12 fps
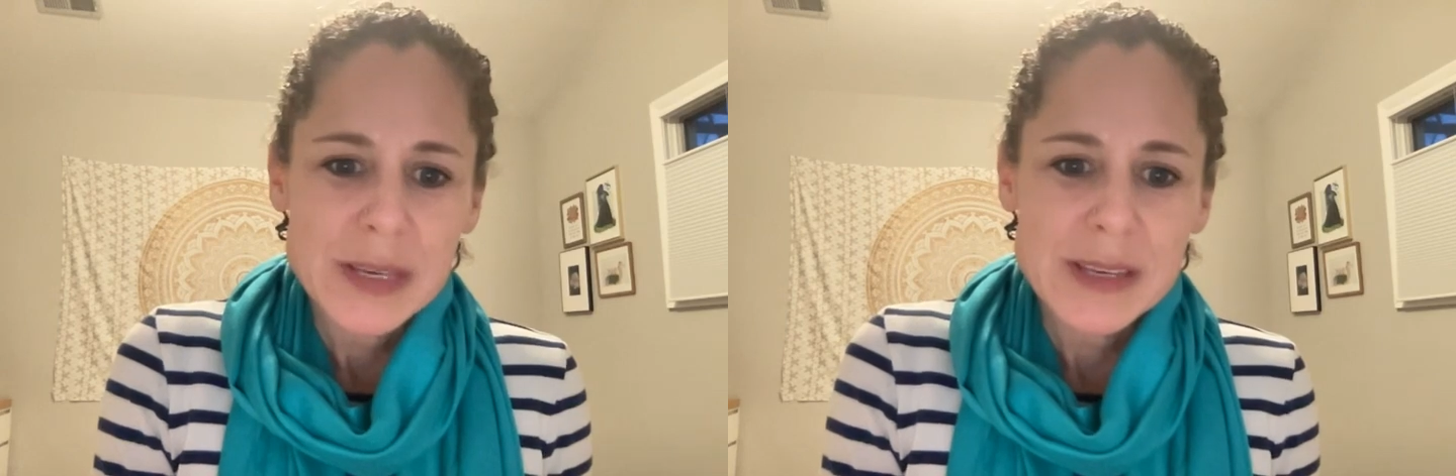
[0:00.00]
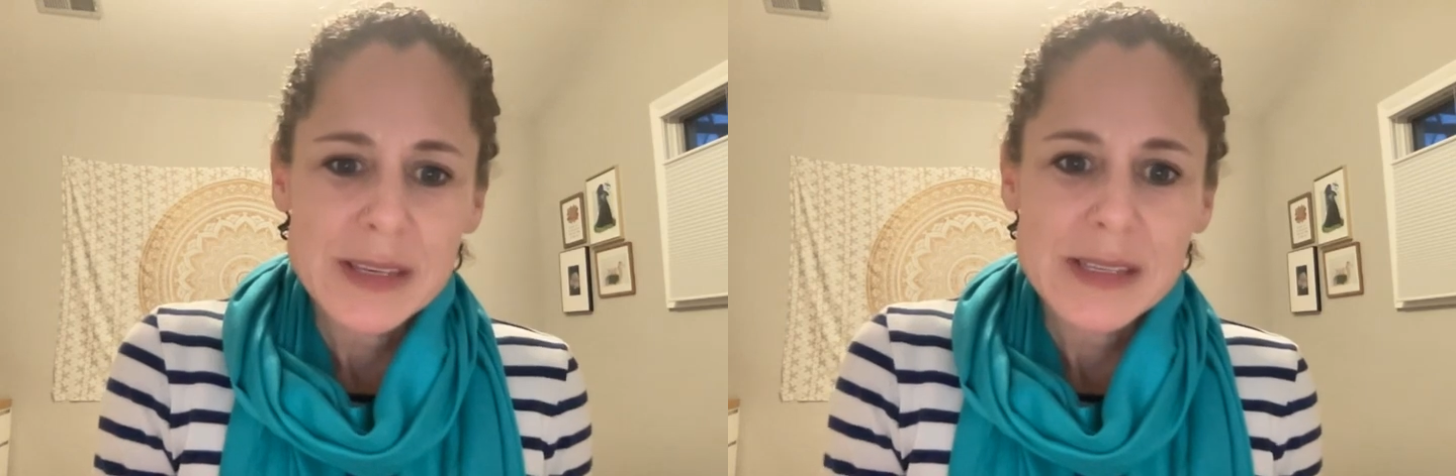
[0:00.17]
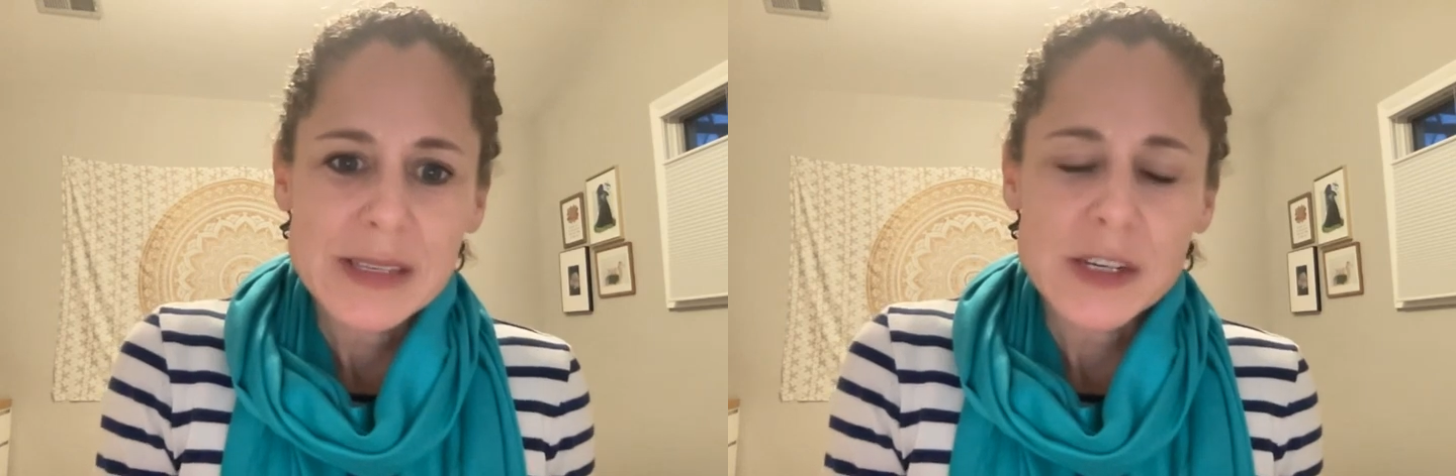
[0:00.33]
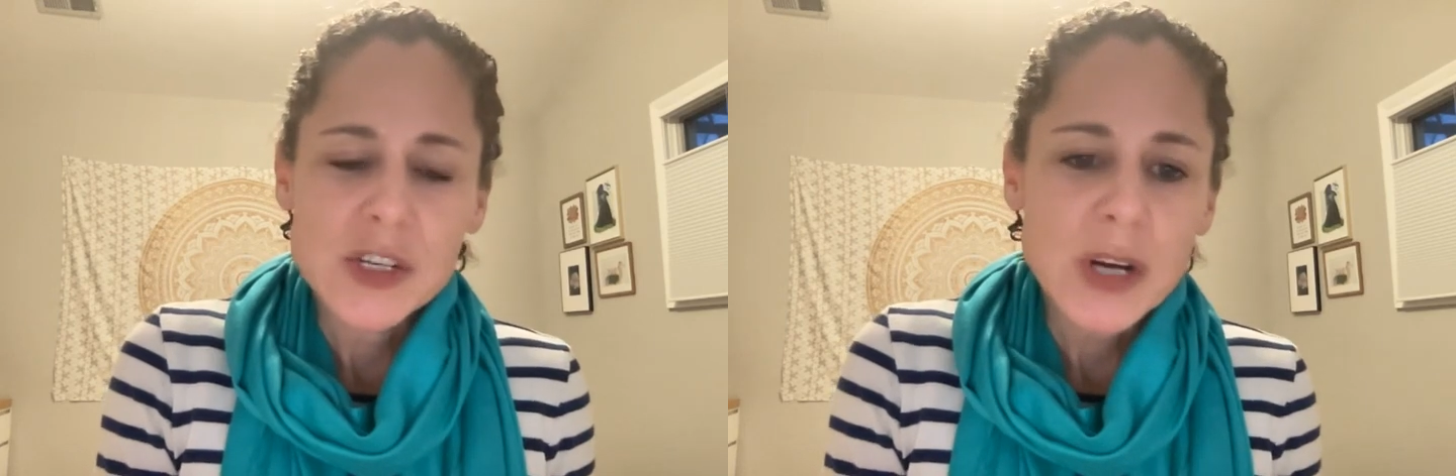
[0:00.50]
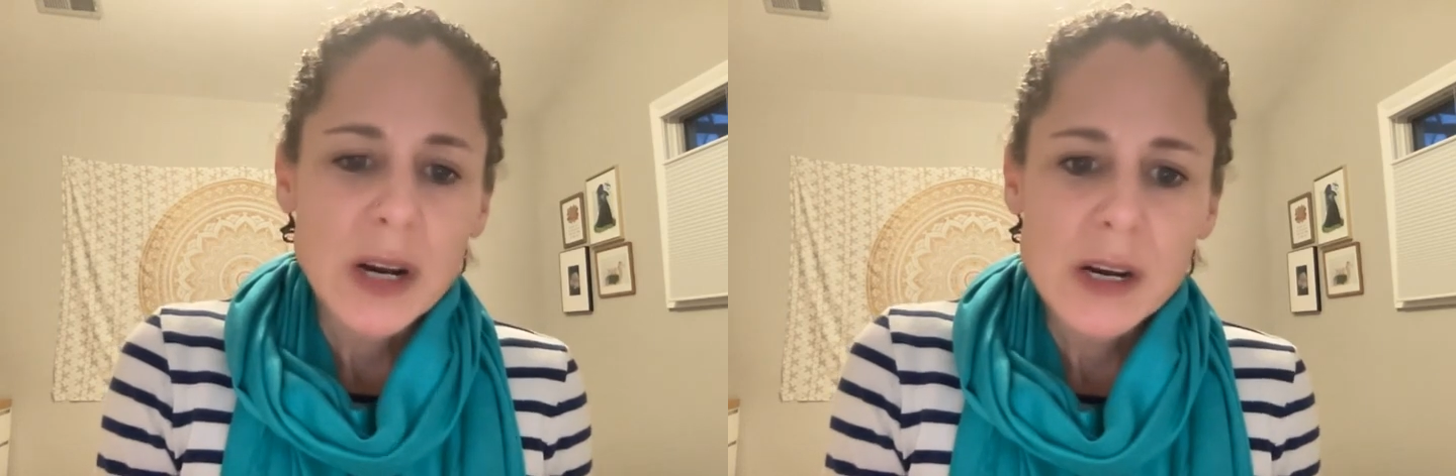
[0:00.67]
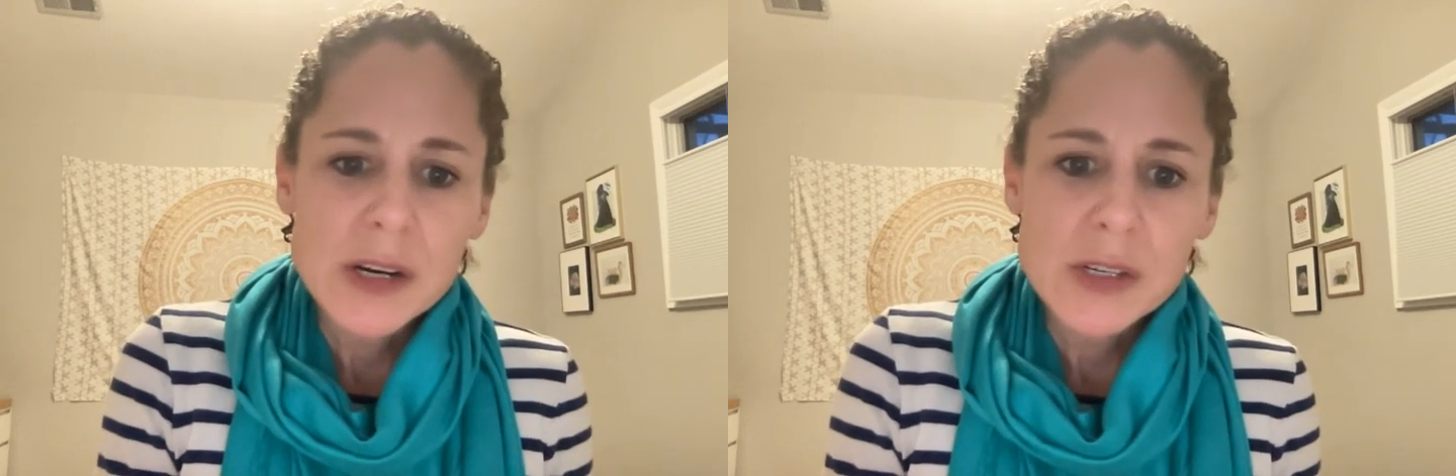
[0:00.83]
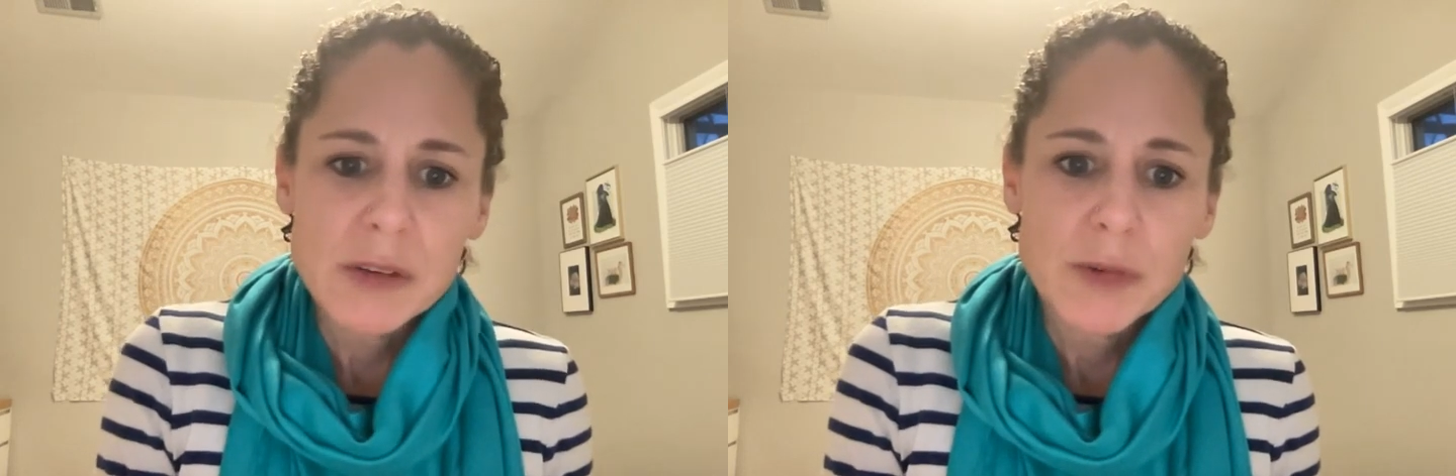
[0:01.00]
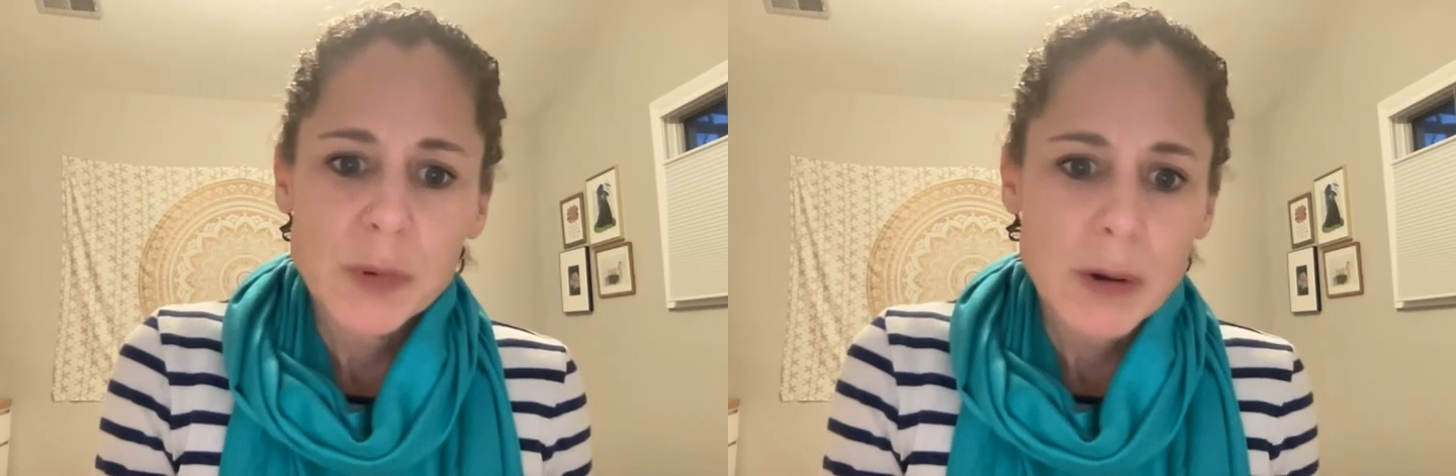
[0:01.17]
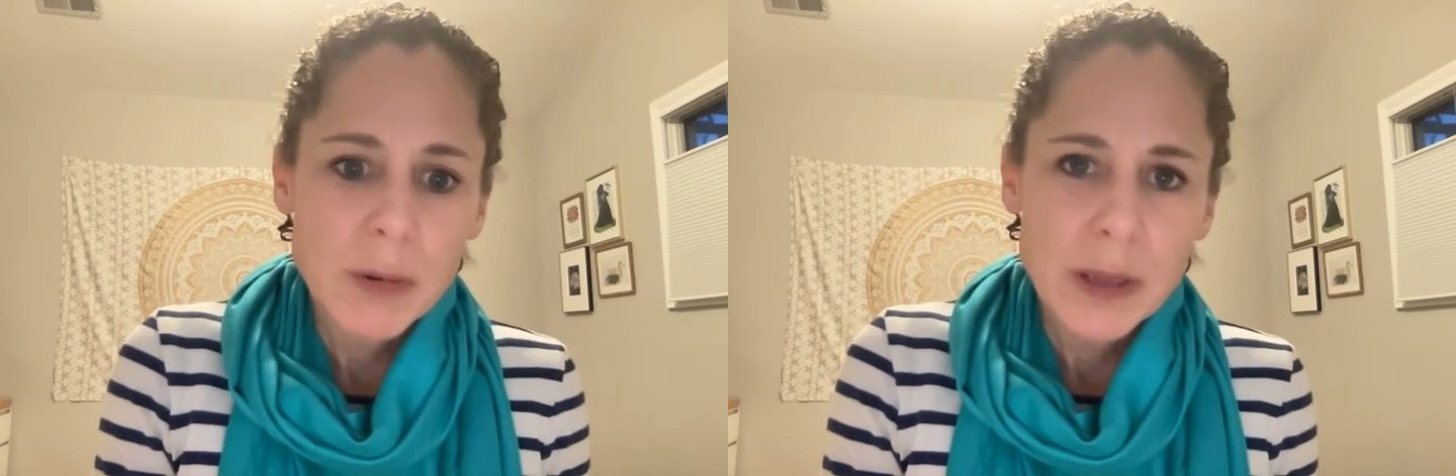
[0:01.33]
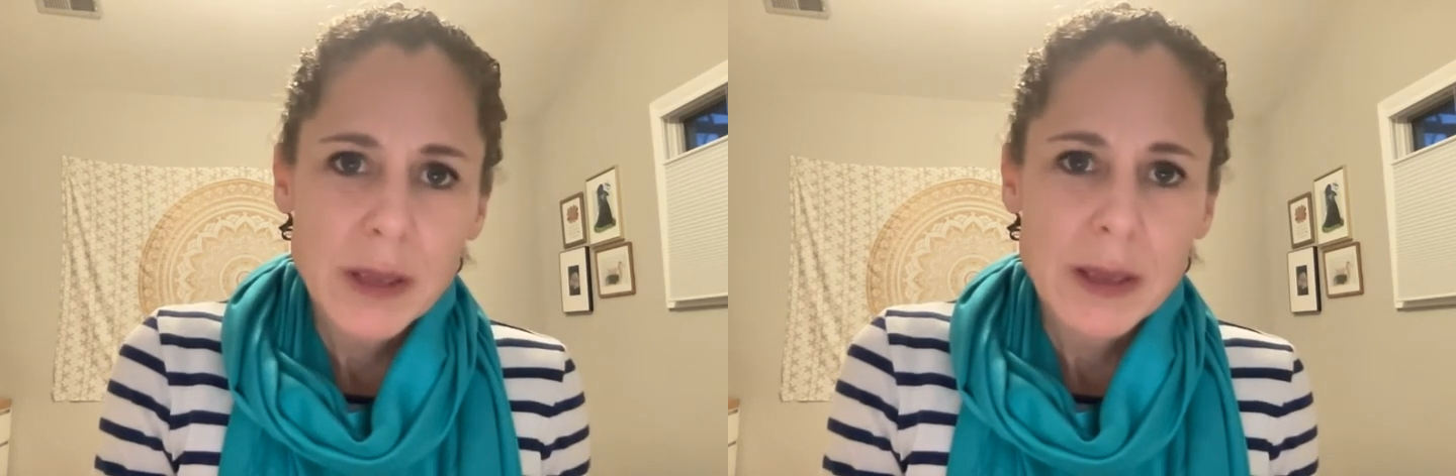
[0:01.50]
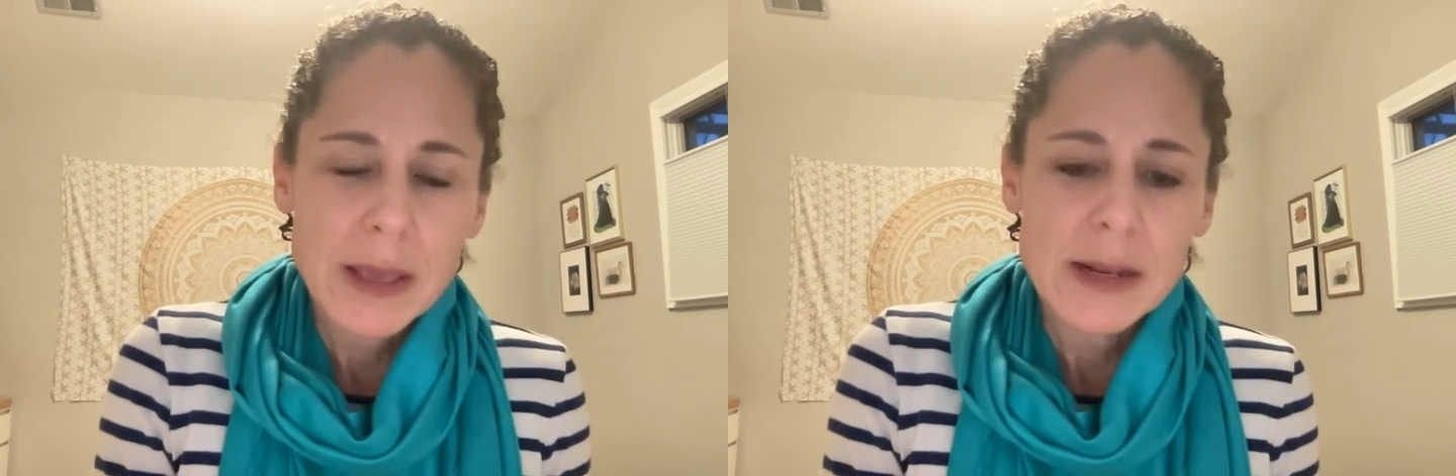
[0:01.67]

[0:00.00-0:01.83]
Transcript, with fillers: is in charge of growing